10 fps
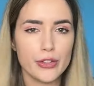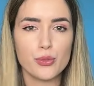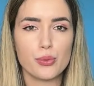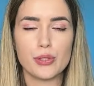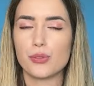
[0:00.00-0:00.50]
do
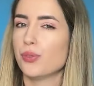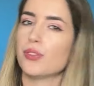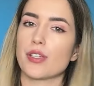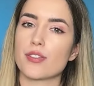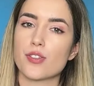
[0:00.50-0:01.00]
we do
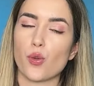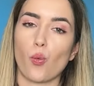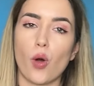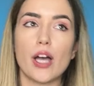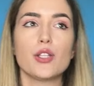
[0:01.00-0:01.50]
this?
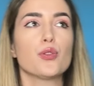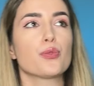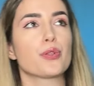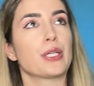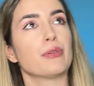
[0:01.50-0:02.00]
Why do
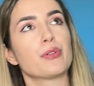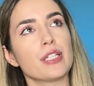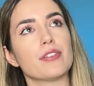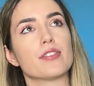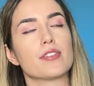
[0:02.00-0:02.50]
we
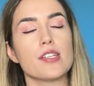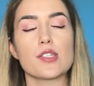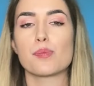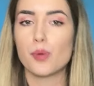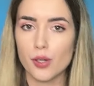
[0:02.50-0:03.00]
read
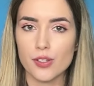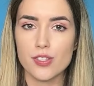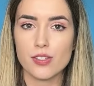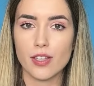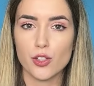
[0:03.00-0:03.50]
these books
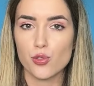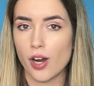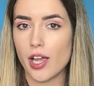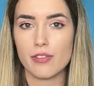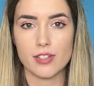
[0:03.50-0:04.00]
that
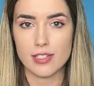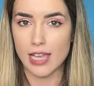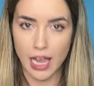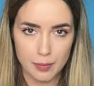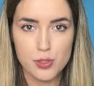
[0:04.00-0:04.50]
drive us
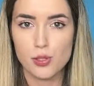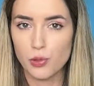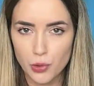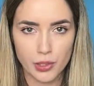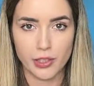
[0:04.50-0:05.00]

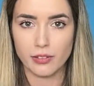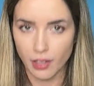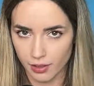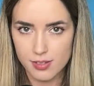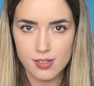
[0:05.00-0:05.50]
absolutely
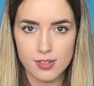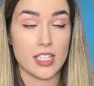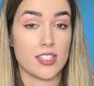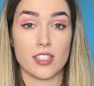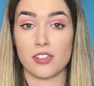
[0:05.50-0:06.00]
nuts?
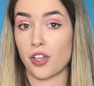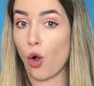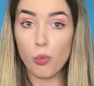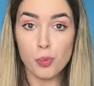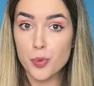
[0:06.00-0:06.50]
Is it
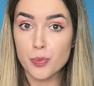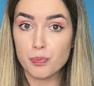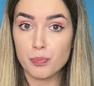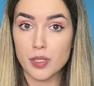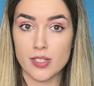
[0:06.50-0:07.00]
hope?
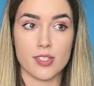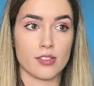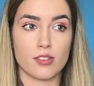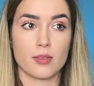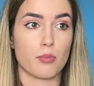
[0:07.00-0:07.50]
Is it
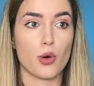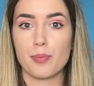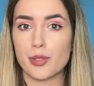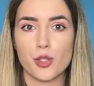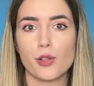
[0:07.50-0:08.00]
the
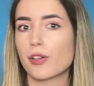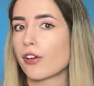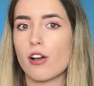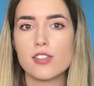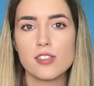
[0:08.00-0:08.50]
morbid
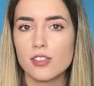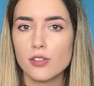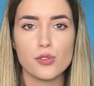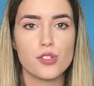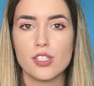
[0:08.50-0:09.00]
curiosity
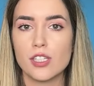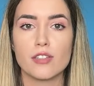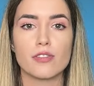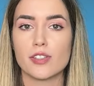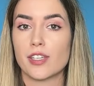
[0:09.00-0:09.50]
to see
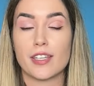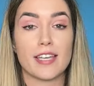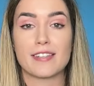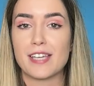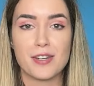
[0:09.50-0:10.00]
if it can
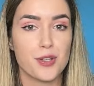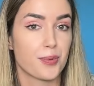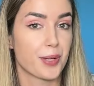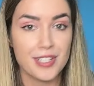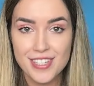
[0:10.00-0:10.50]
get any
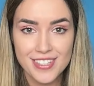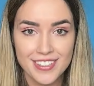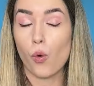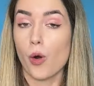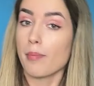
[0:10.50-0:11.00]
worse?
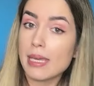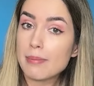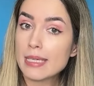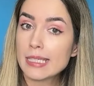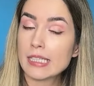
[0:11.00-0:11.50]
Or
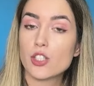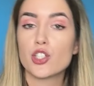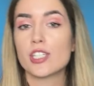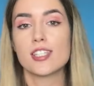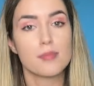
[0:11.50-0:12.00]
maybe,
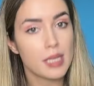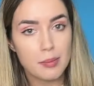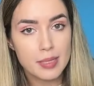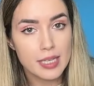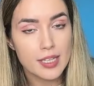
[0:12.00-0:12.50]
just
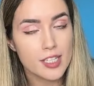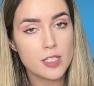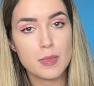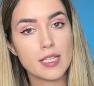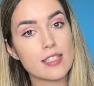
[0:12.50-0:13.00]
maybe, it's
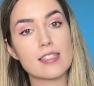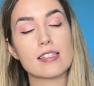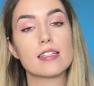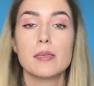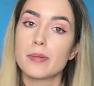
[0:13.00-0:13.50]
because
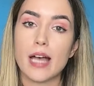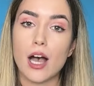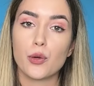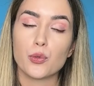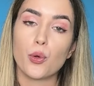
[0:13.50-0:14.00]
deep
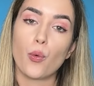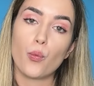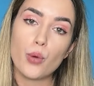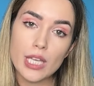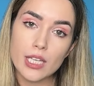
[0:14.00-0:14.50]
down
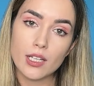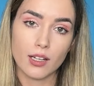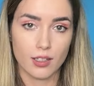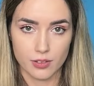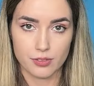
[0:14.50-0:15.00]
we
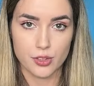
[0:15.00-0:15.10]
love the